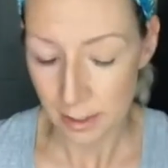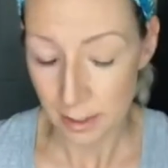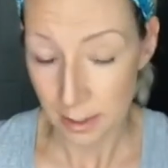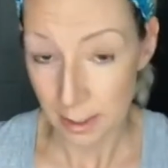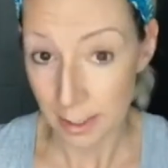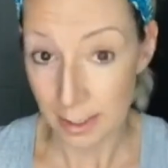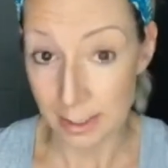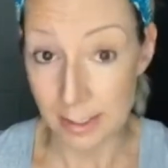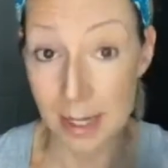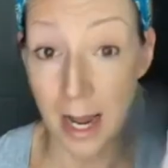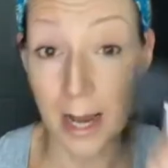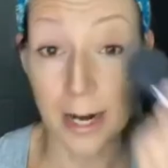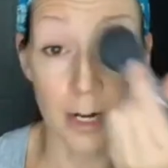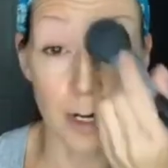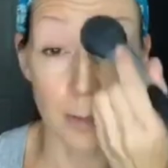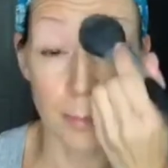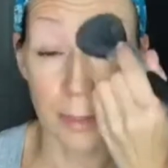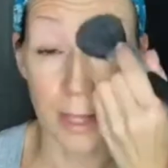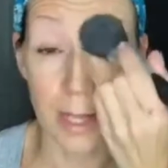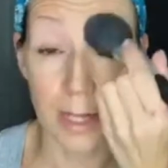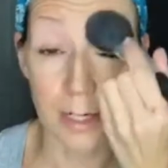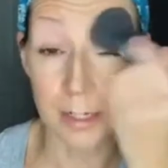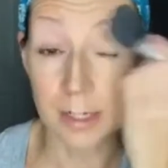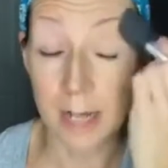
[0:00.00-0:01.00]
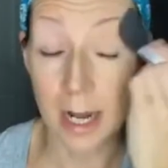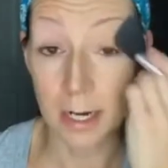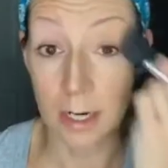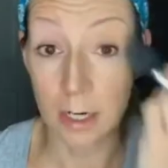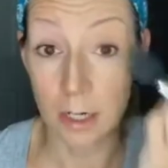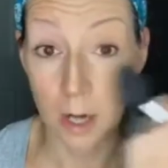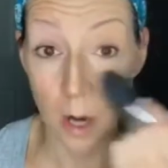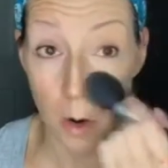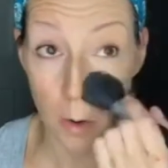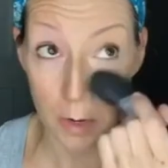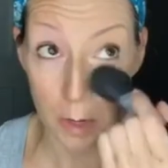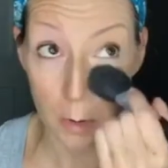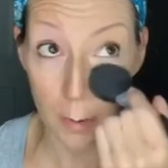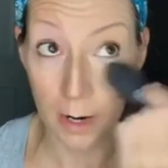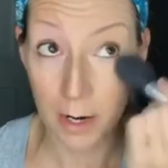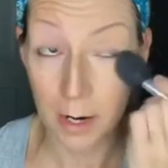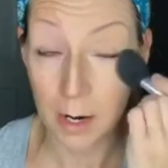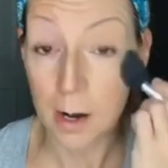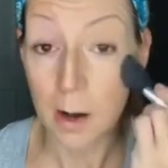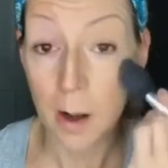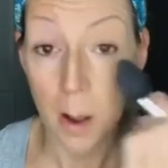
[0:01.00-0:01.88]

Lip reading: It's not going to blend. It's not going to go anywhere.